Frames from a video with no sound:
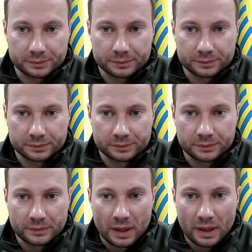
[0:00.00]
Mariupol in
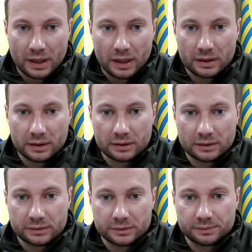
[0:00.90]
general? And what are the
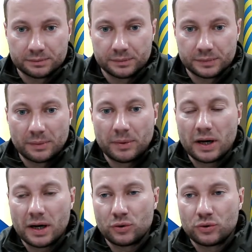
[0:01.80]
Russians doing there?
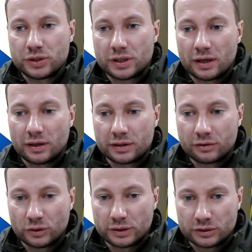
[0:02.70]

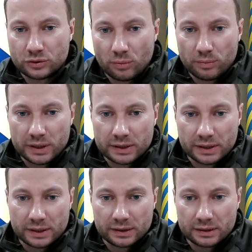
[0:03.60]
They are trying
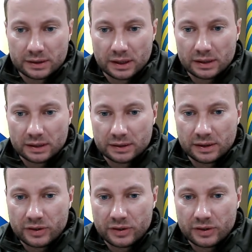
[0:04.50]
to